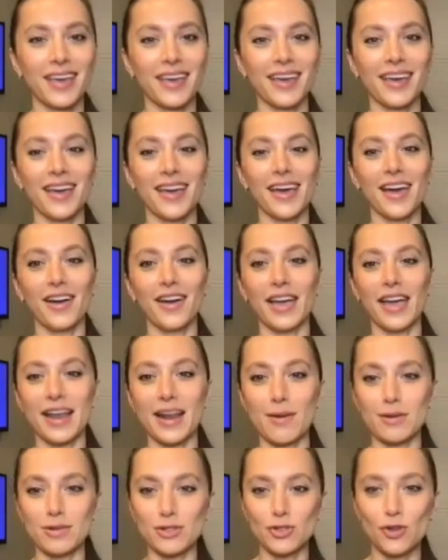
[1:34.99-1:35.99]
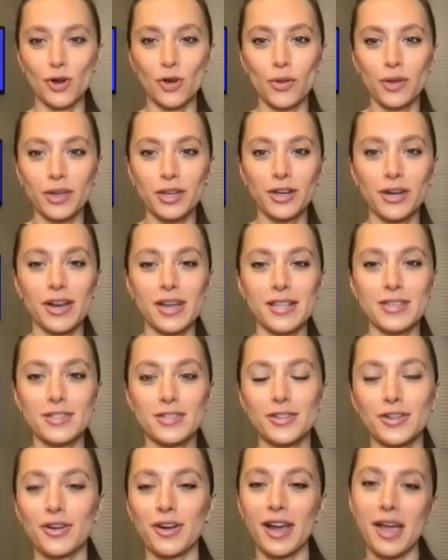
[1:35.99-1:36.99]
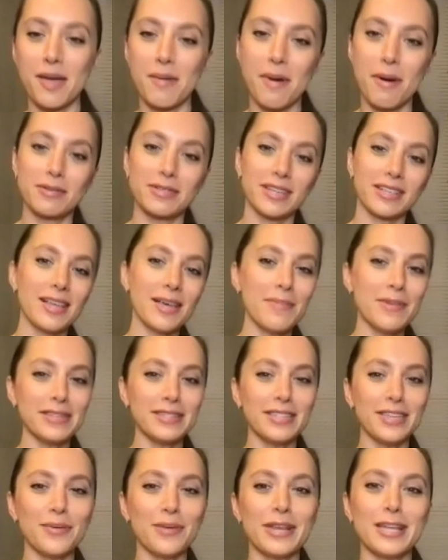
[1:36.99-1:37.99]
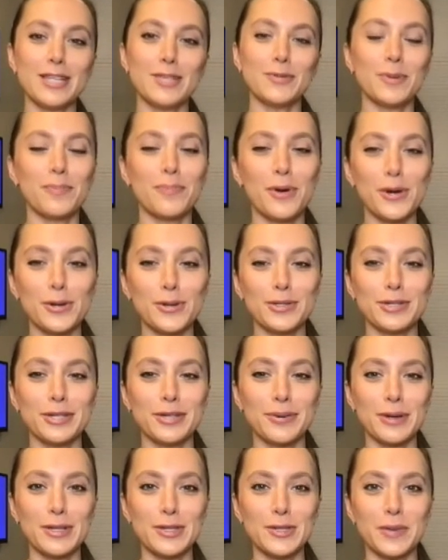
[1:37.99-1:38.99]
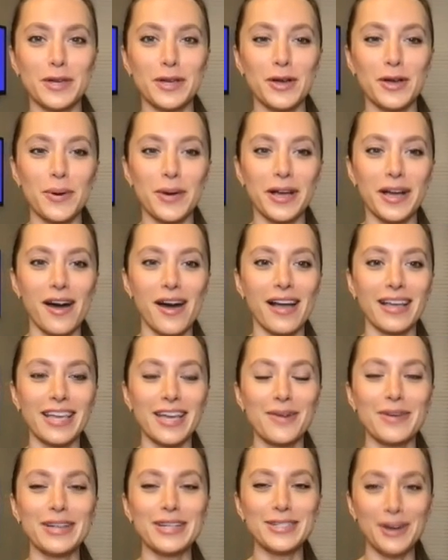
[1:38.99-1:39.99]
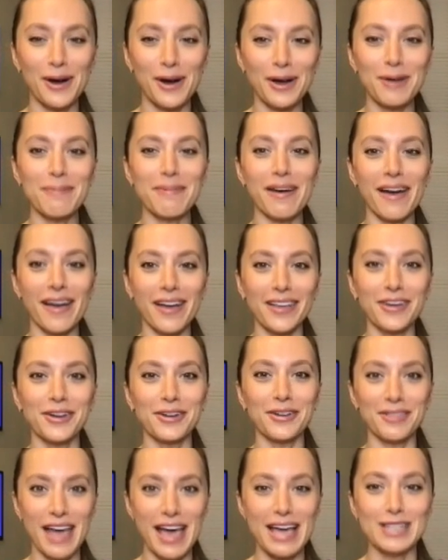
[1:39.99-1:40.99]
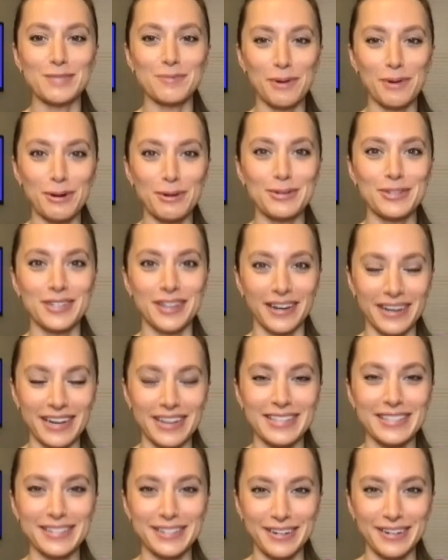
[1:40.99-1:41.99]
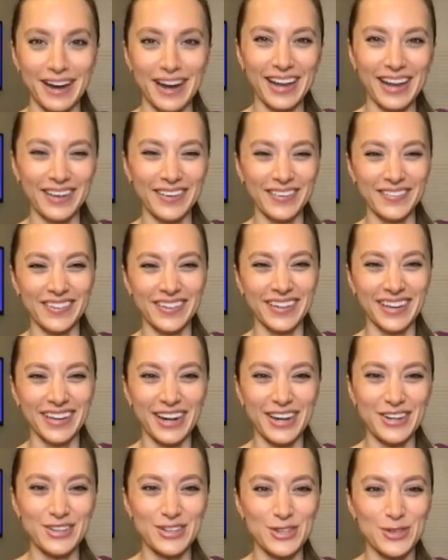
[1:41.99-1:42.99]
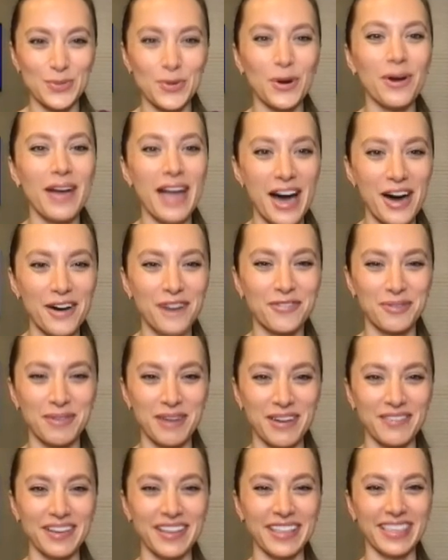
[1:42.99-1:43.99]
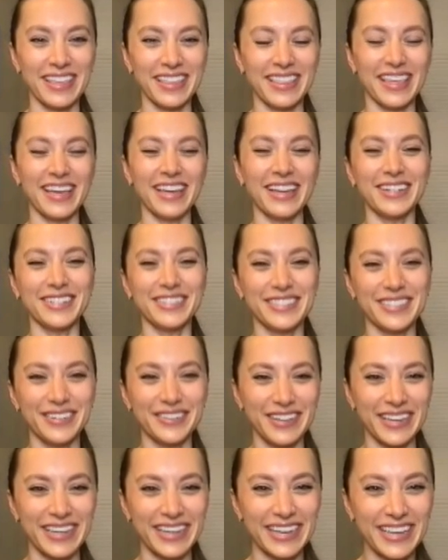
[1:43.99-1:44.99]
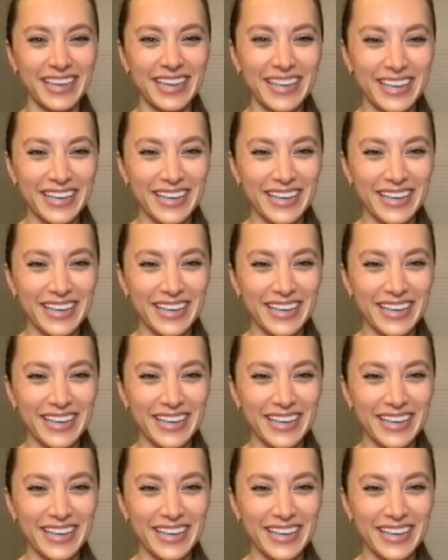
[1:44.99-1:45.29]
uh, okay and i was scrolling your instagram i was like let me see what he's been posting what's been going on can we talk about your last post on instagram are you just wore out from everything that you're doing